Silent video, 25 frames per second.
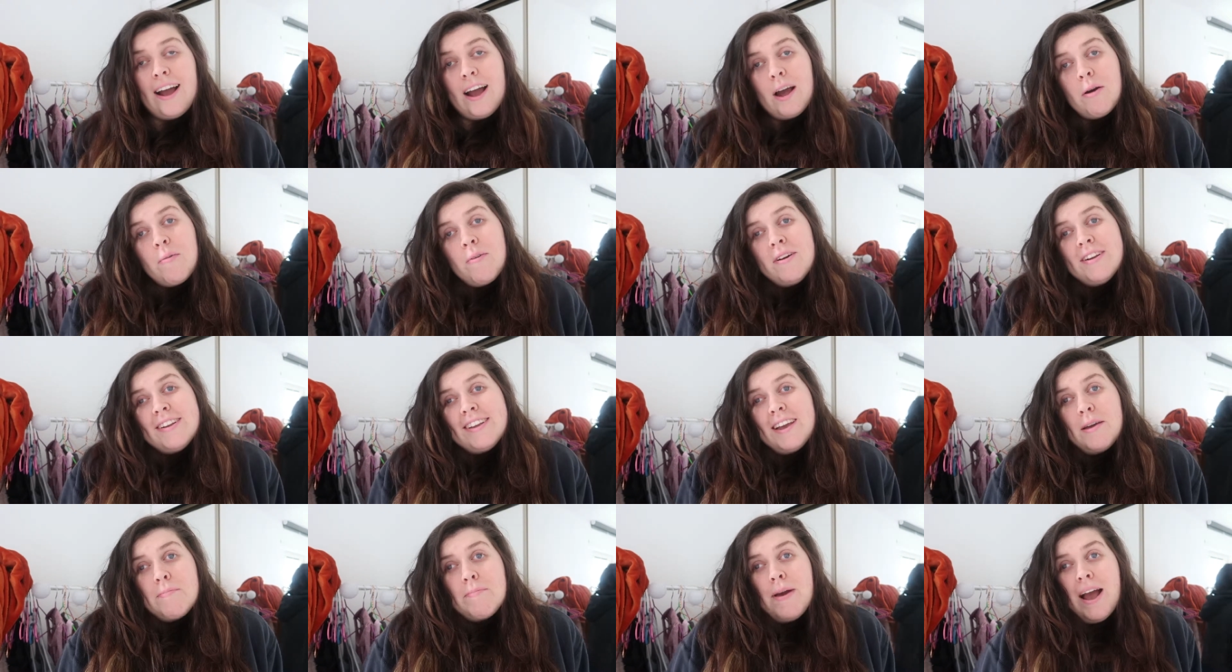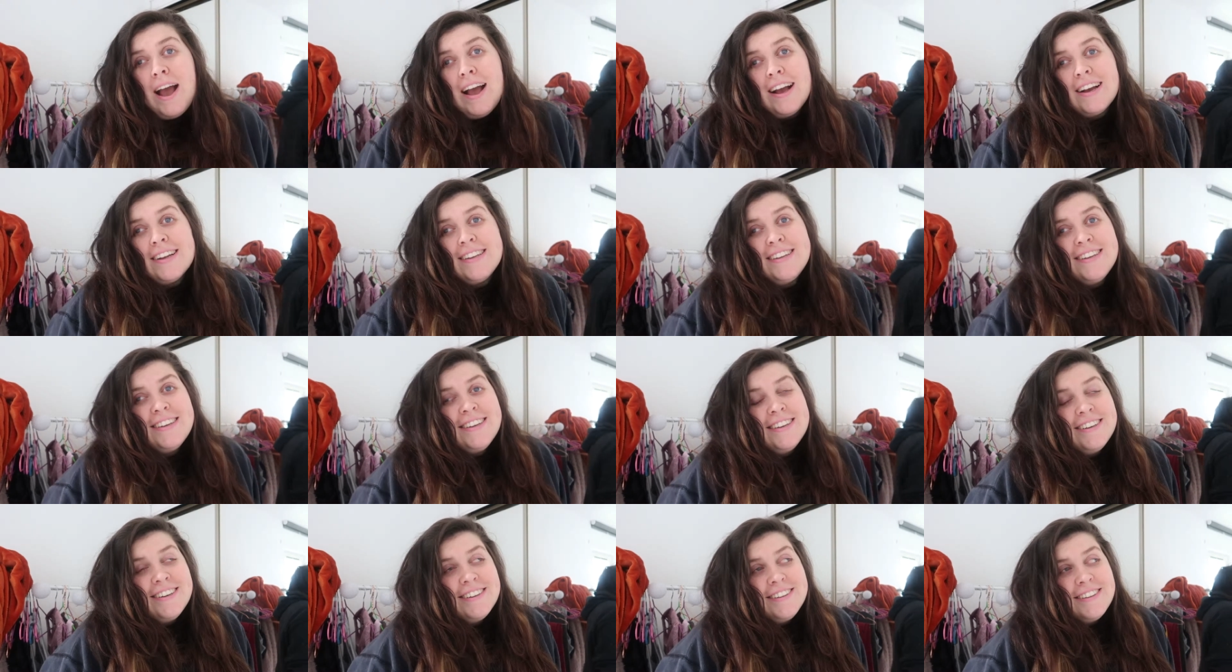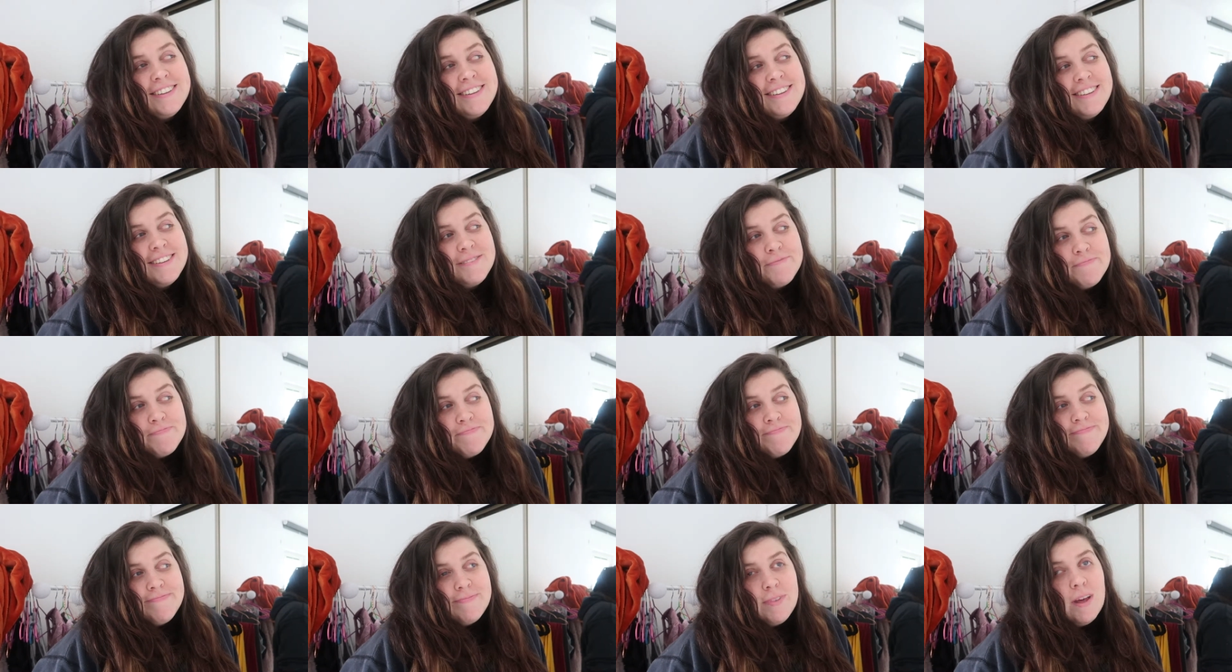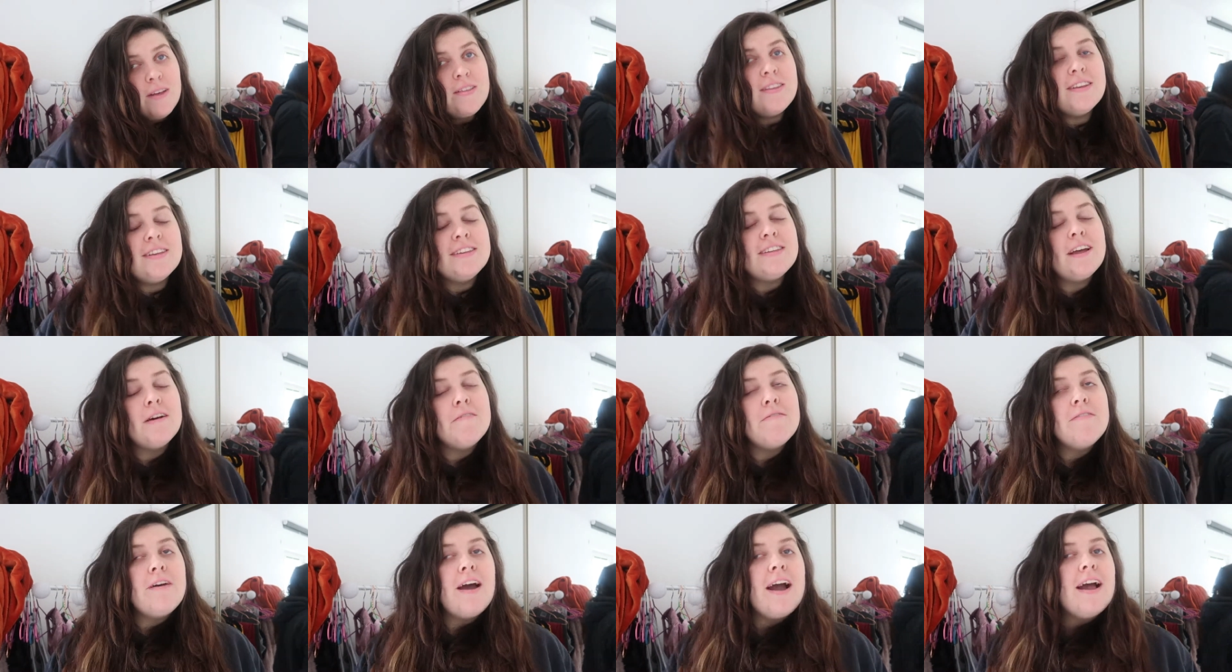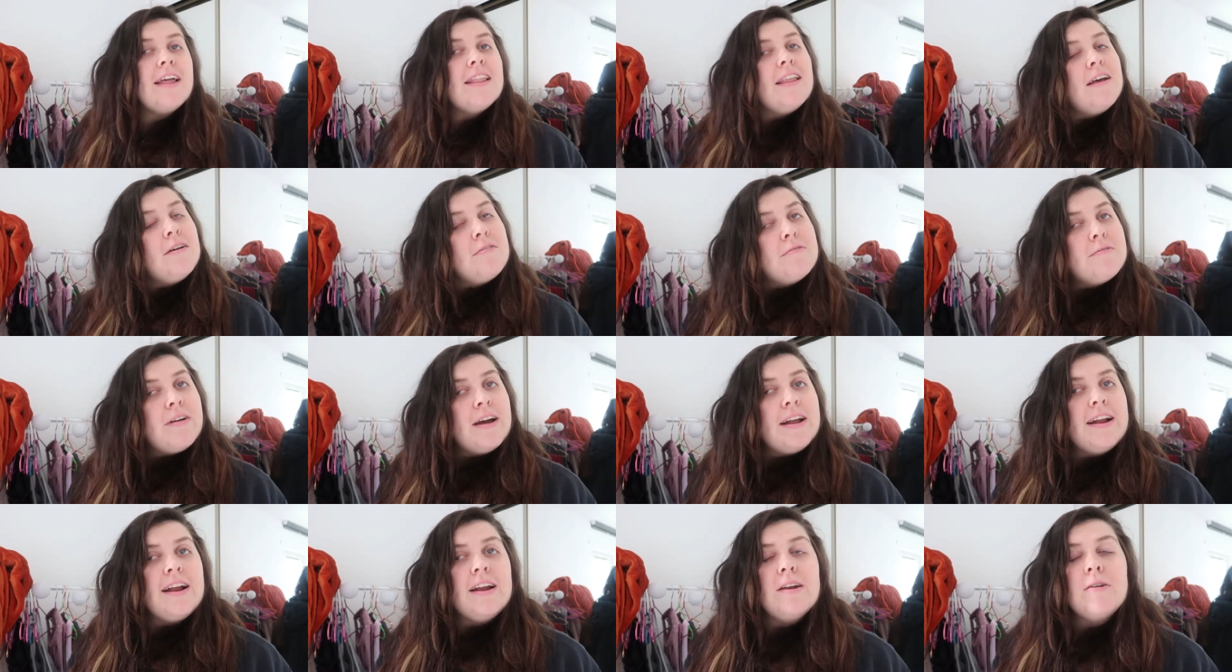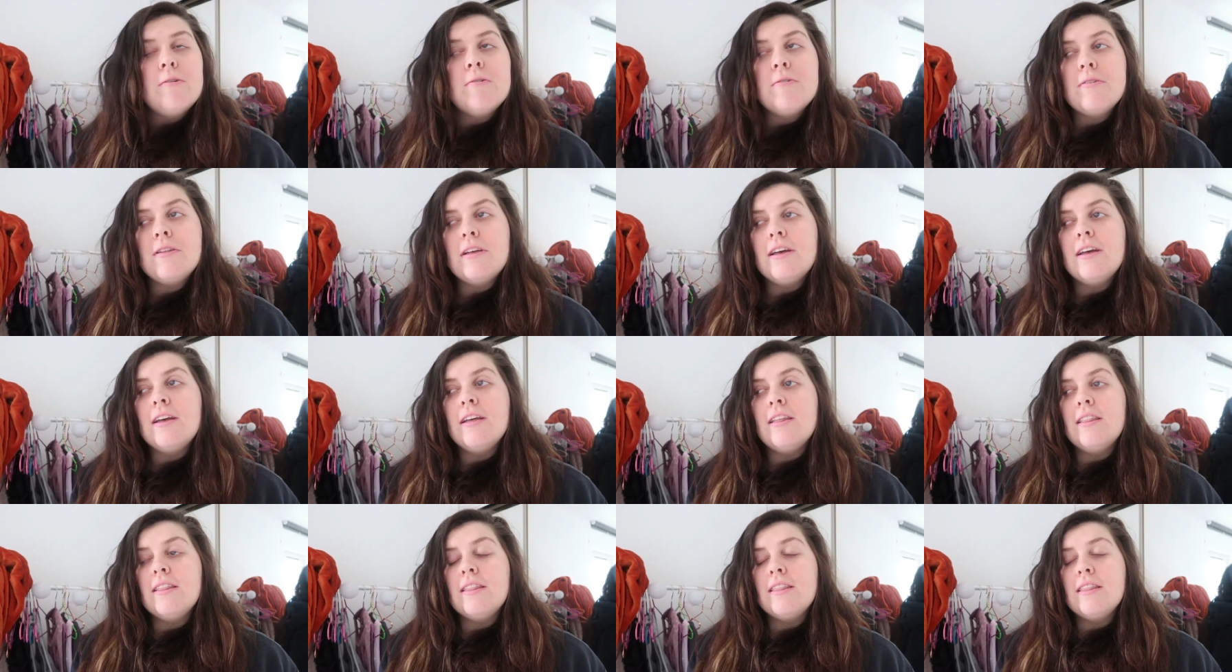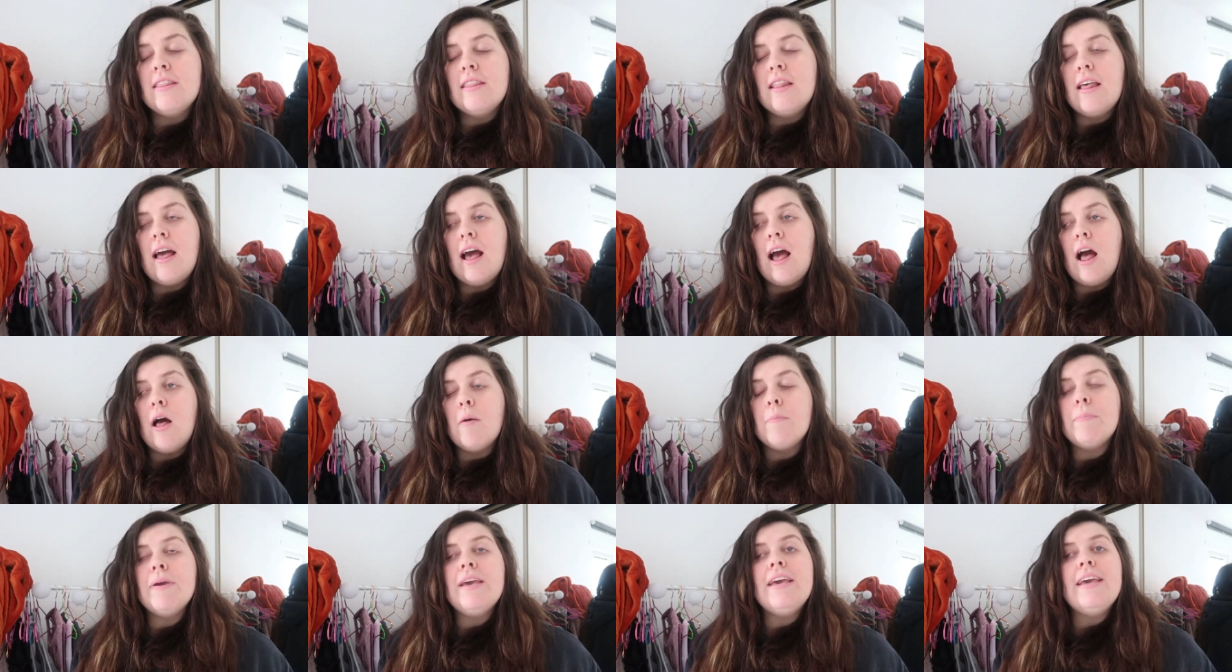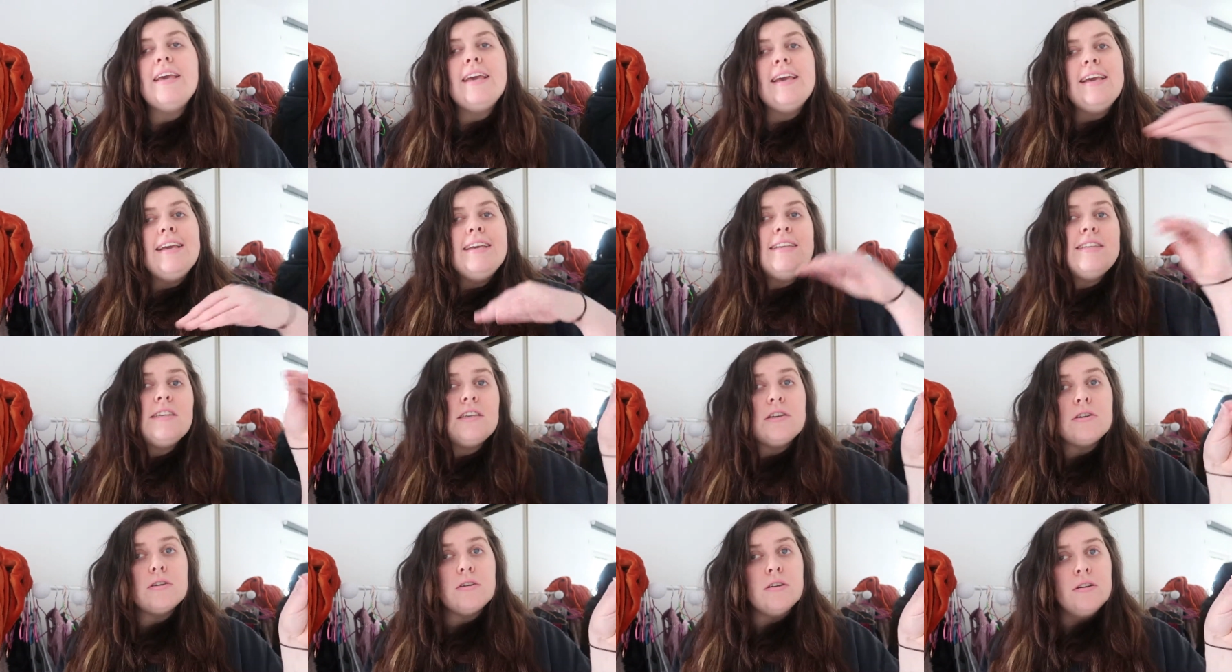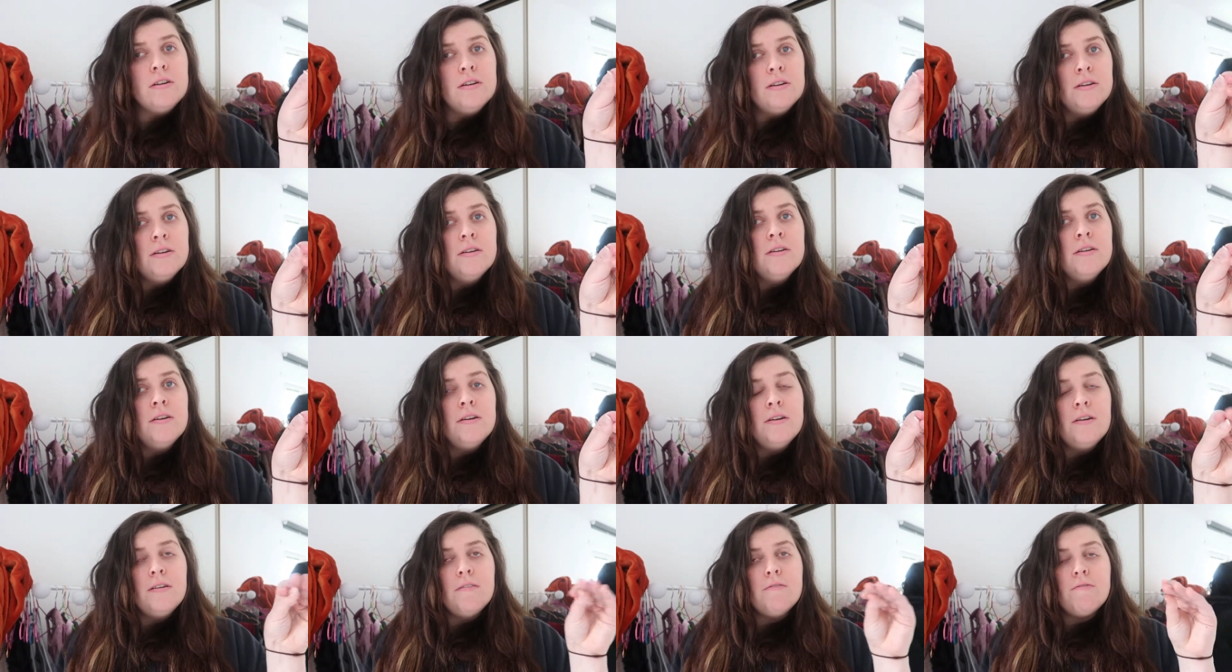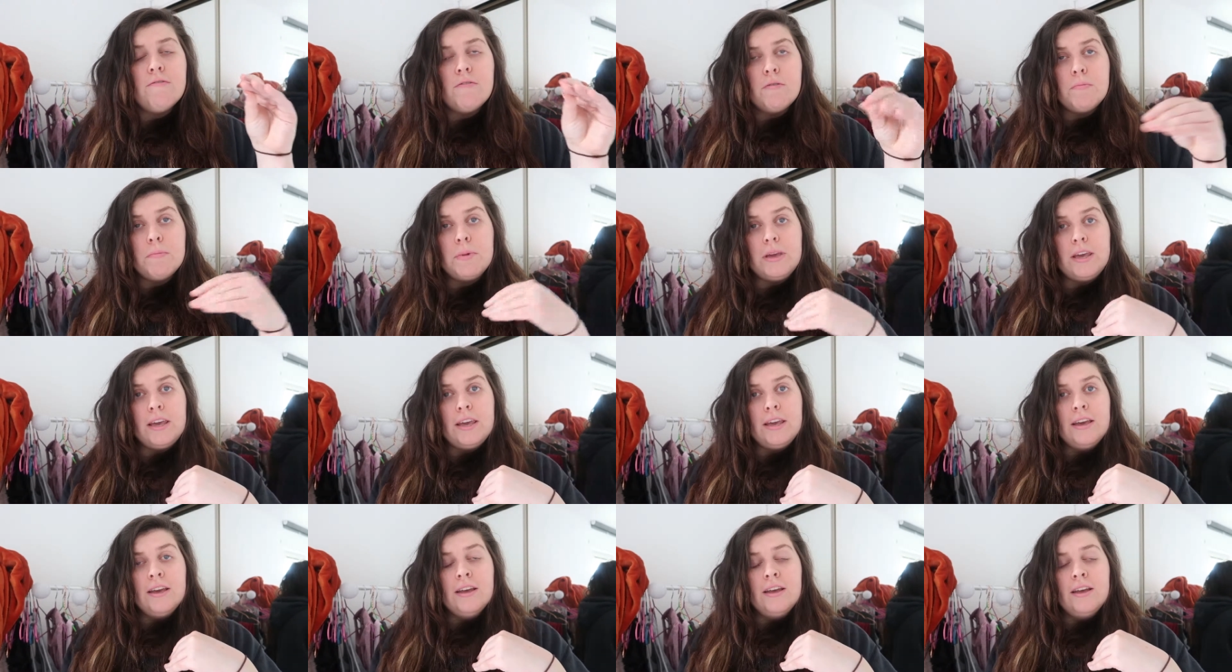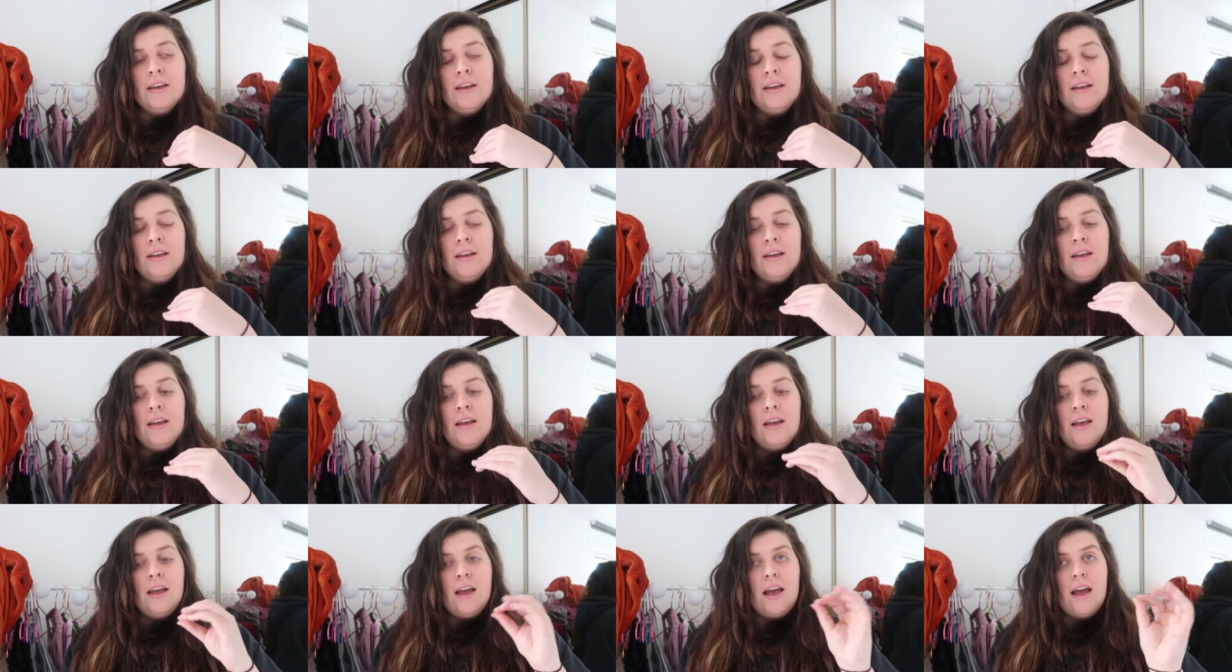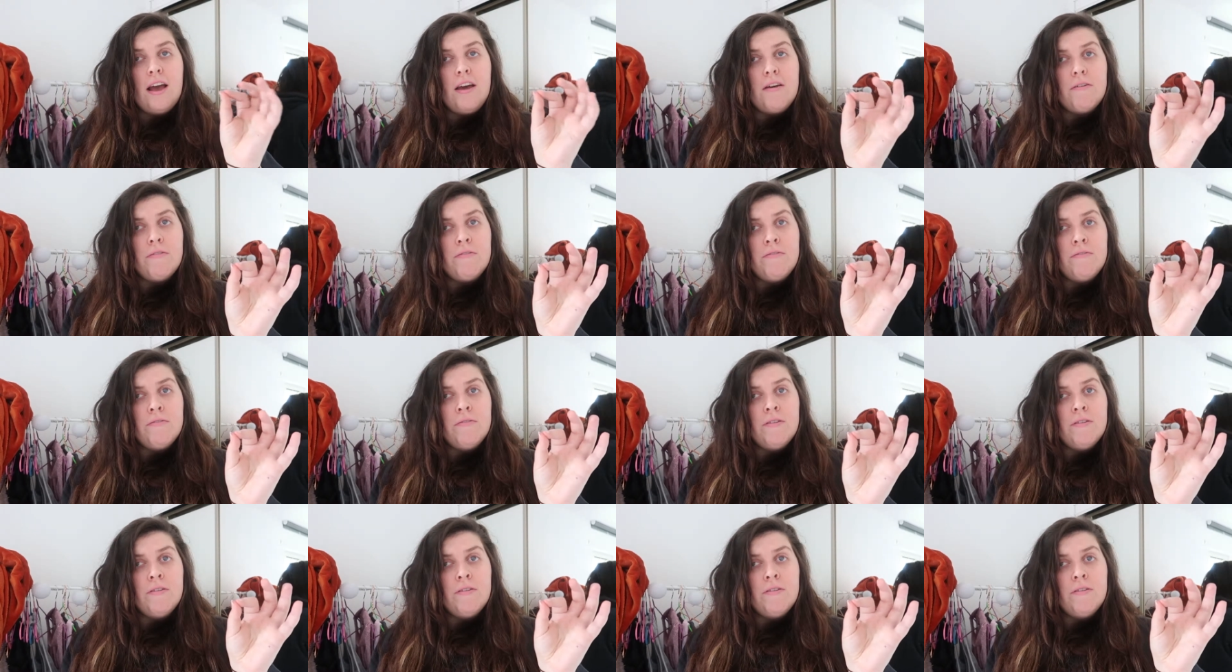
I want to get back to all the stuff that I love and I know that it'll be easier for me if